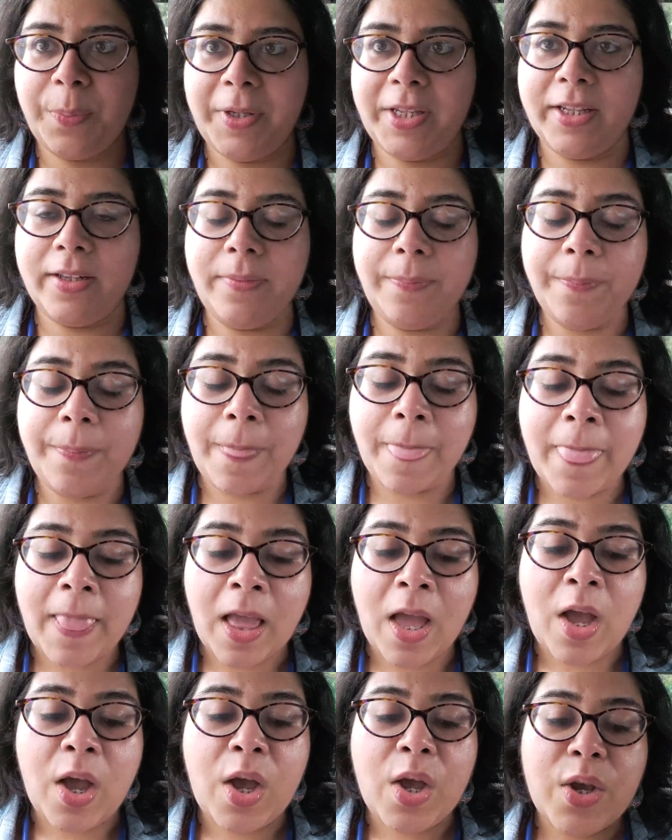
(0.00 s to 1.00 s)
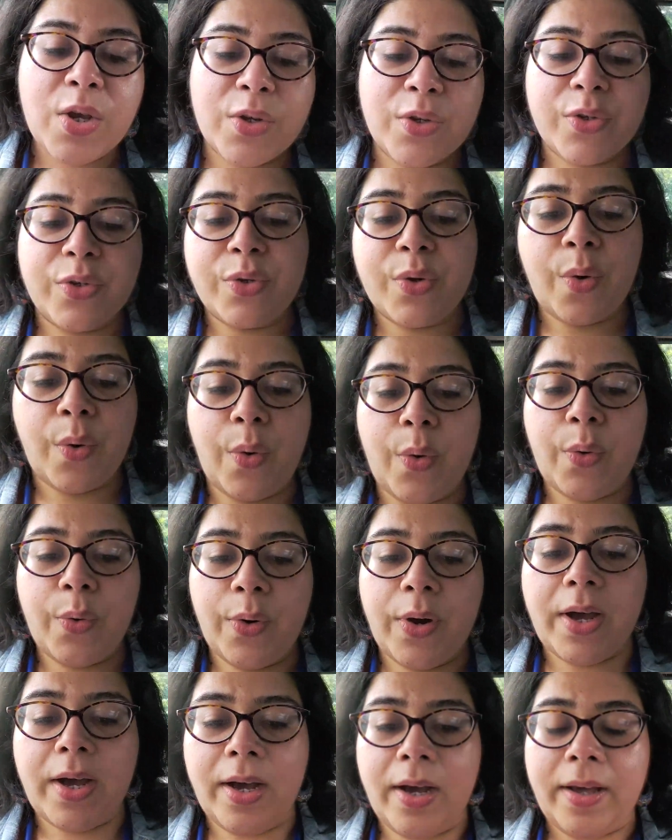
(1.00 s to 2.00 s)
meal.
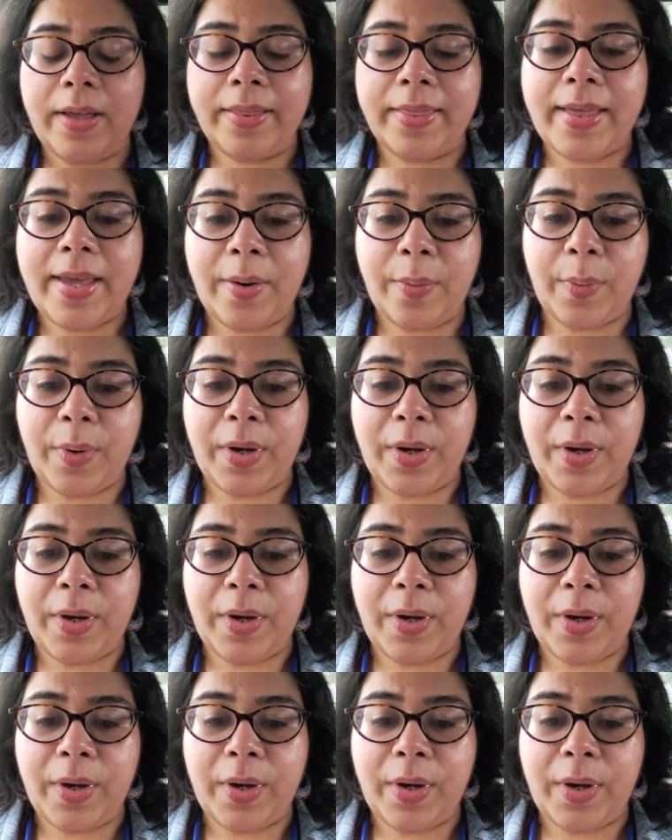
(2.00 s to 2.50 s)
So there